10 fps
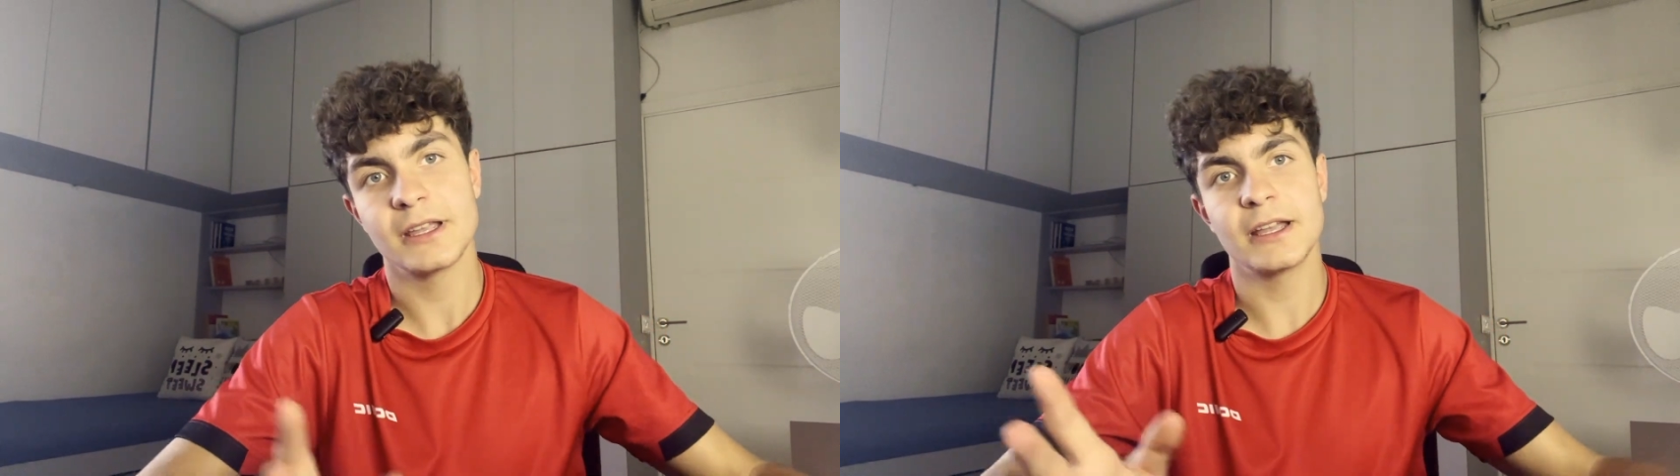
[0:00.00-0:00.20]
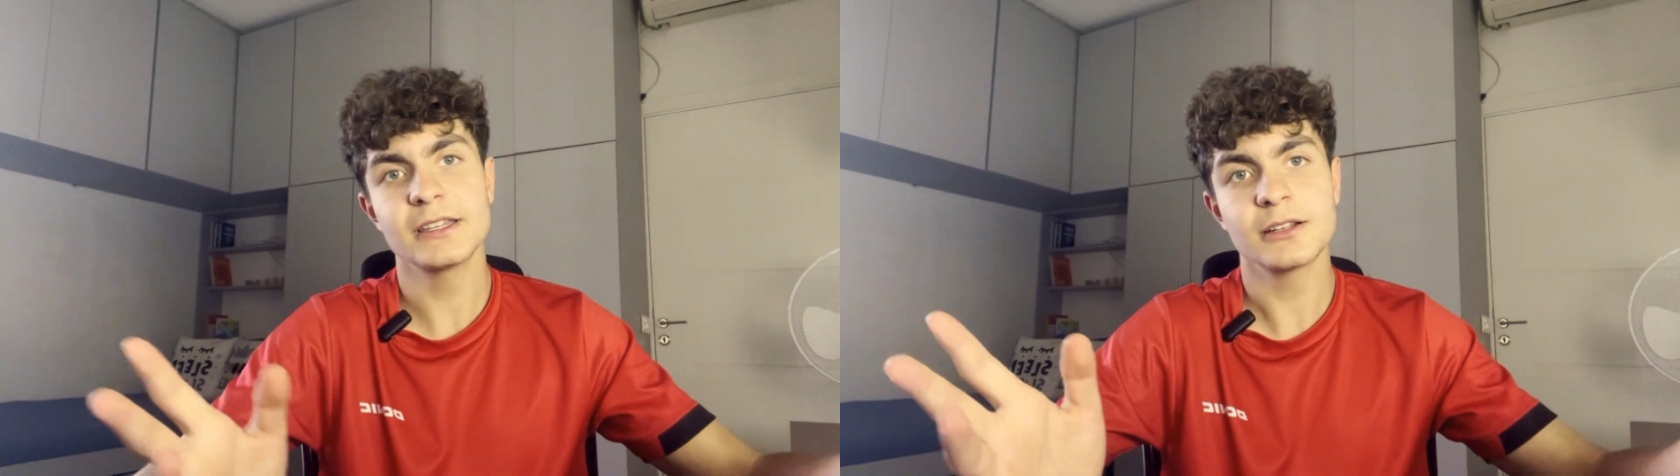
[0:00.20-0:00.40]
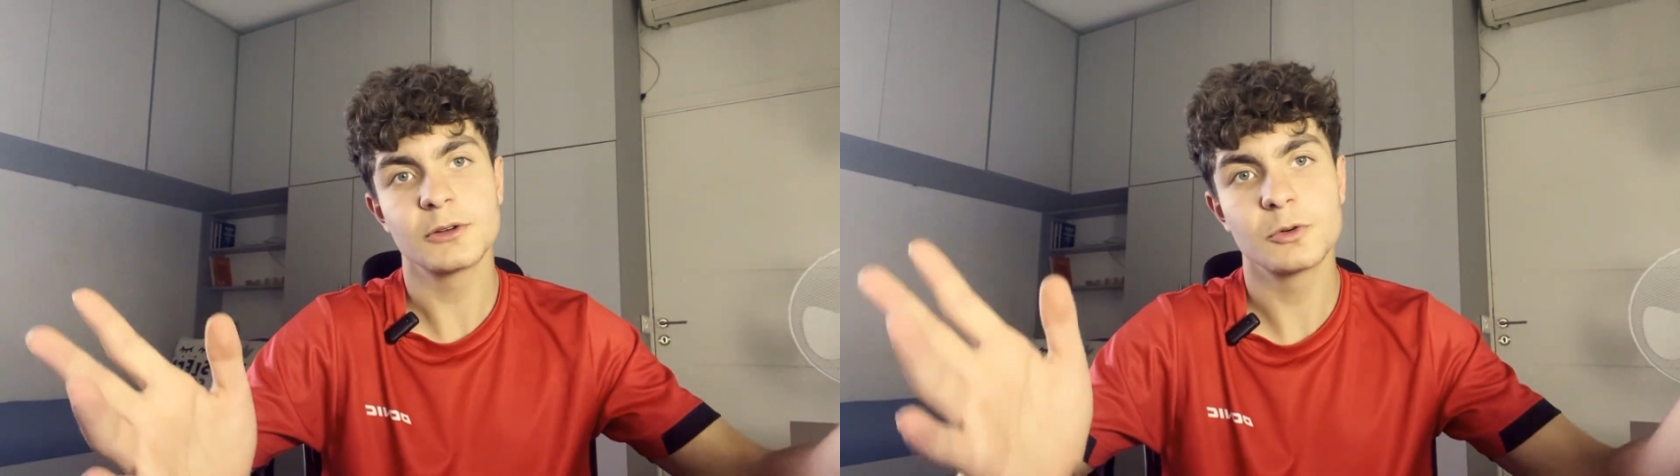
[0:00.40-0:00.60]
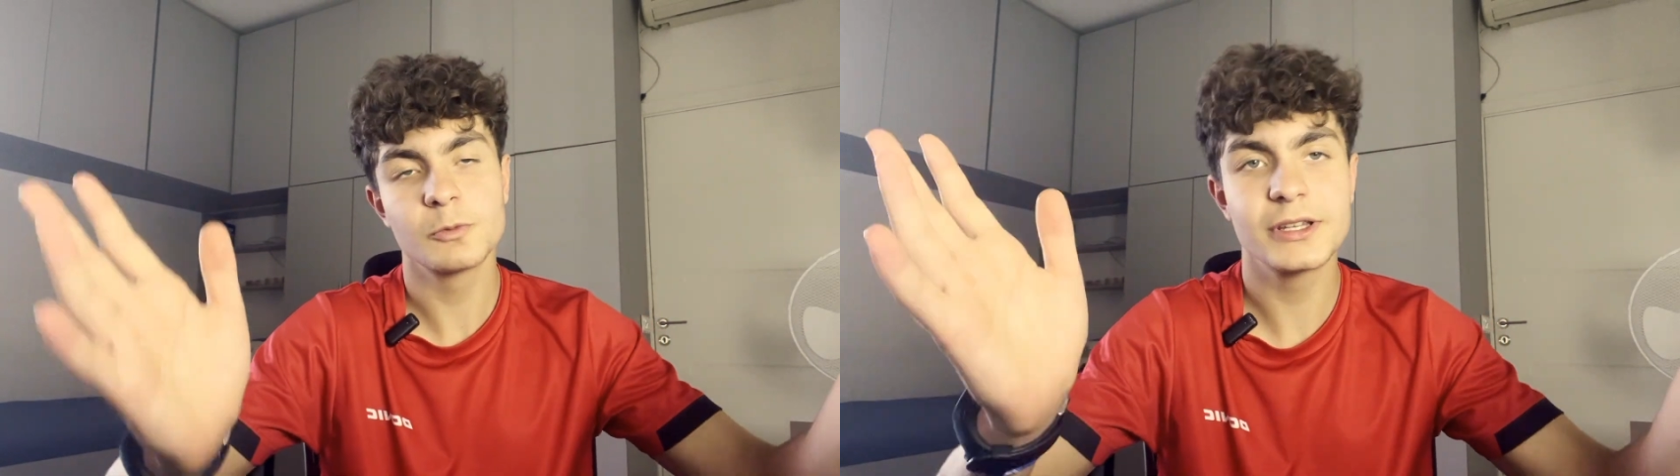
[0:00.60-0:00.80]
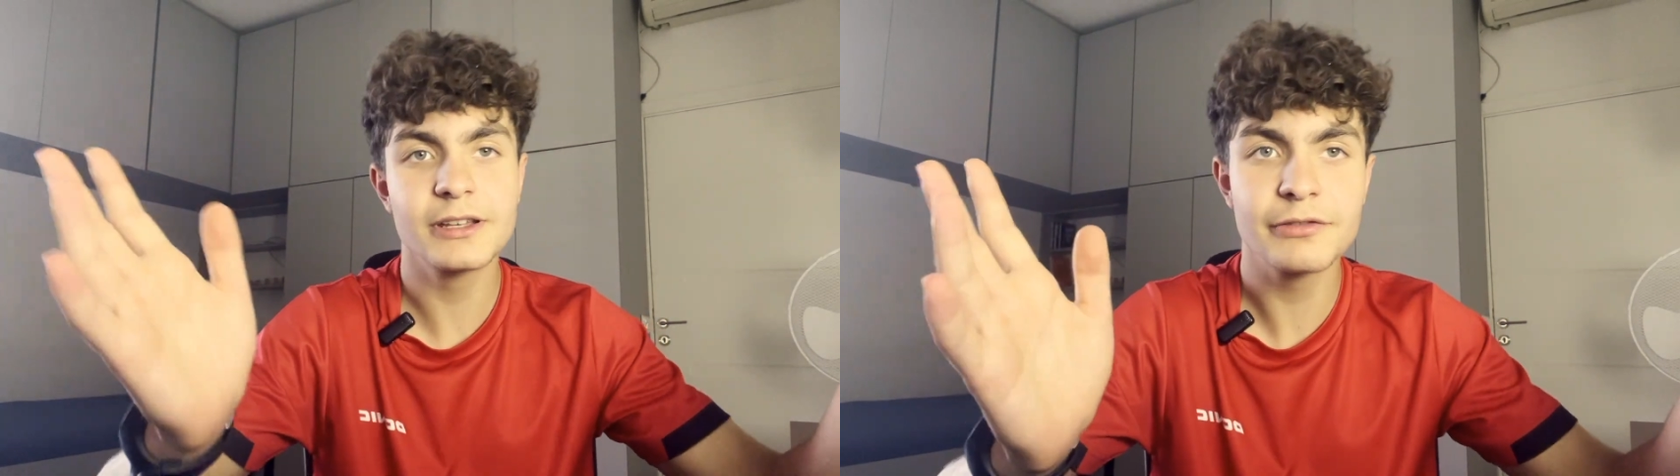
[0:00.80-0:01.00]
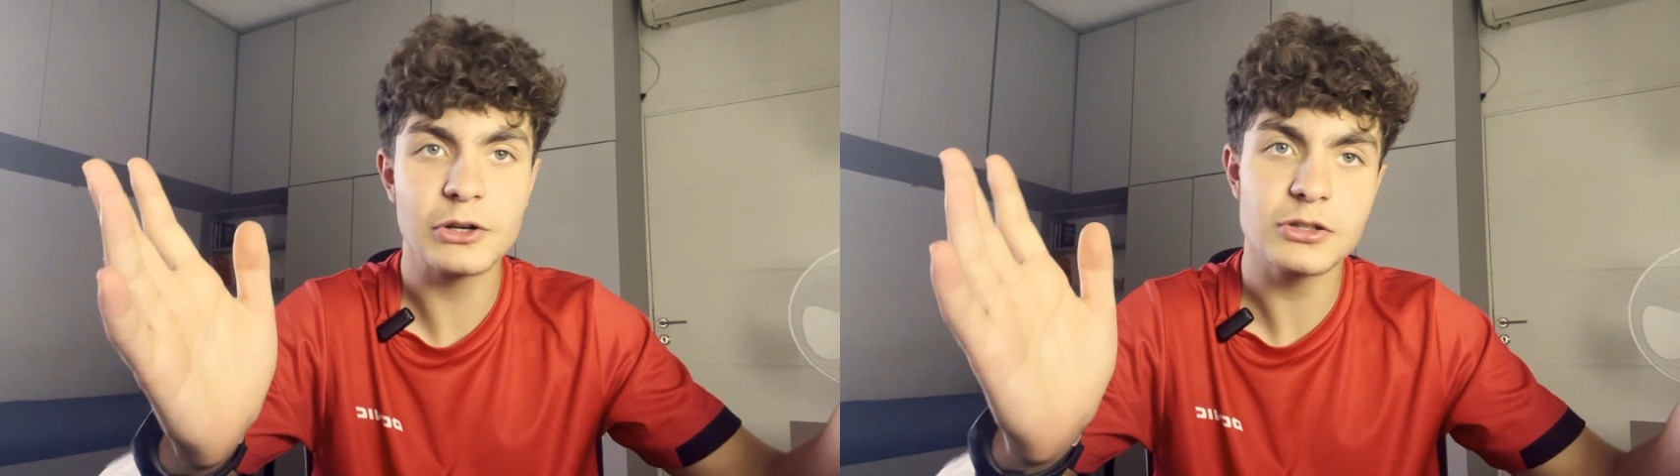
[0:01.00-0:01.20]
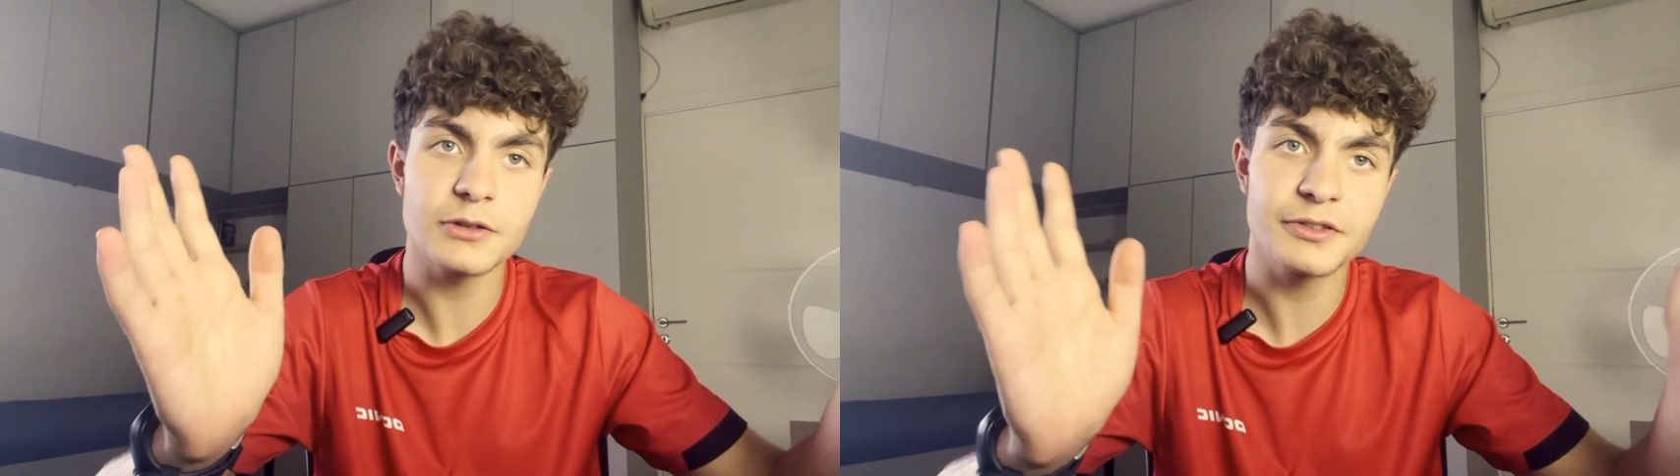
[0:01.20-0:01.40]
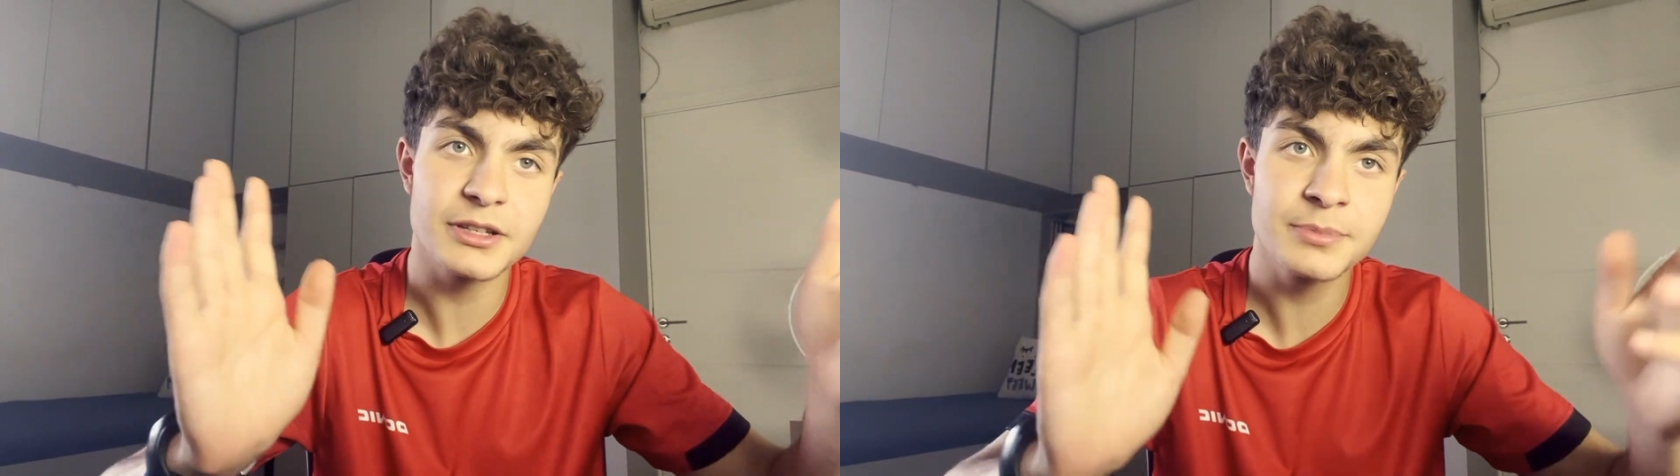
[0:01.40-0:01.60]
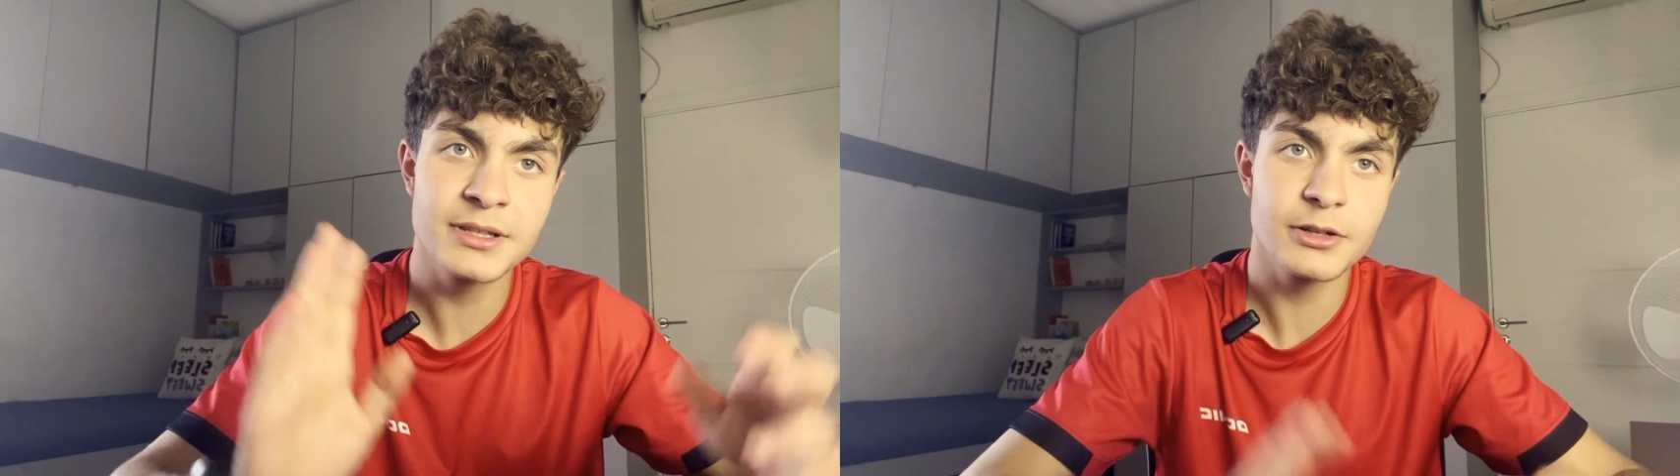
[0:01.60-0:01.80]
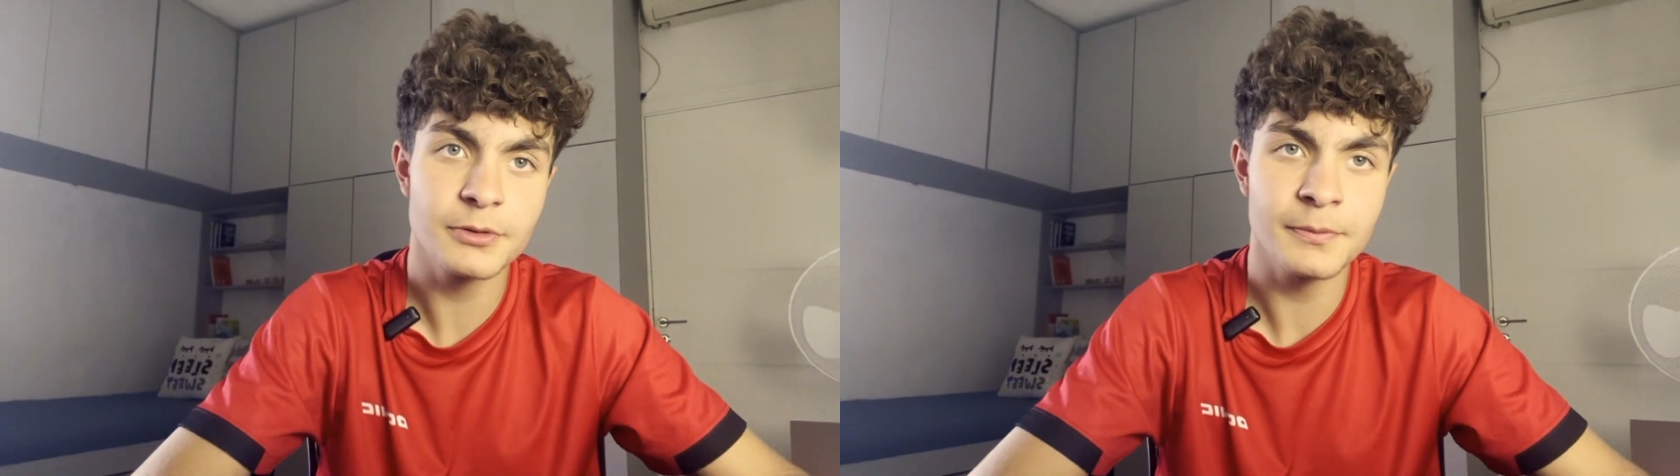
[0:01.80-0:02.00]
And yeah, we give lots of tips
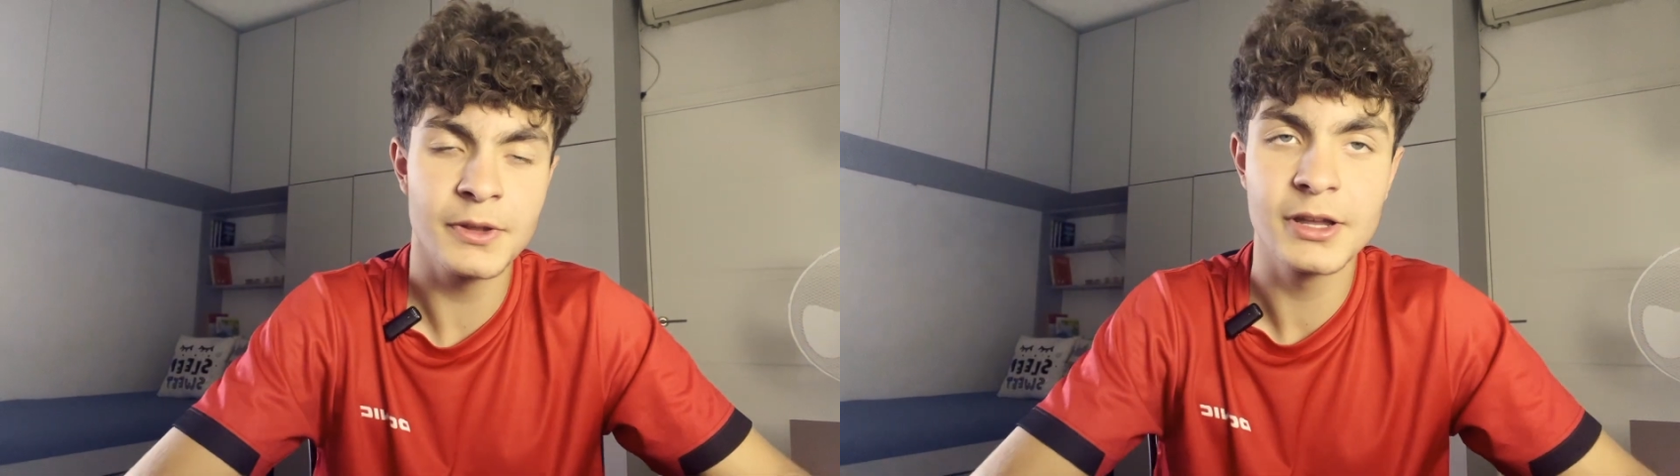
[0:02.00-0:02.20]
there.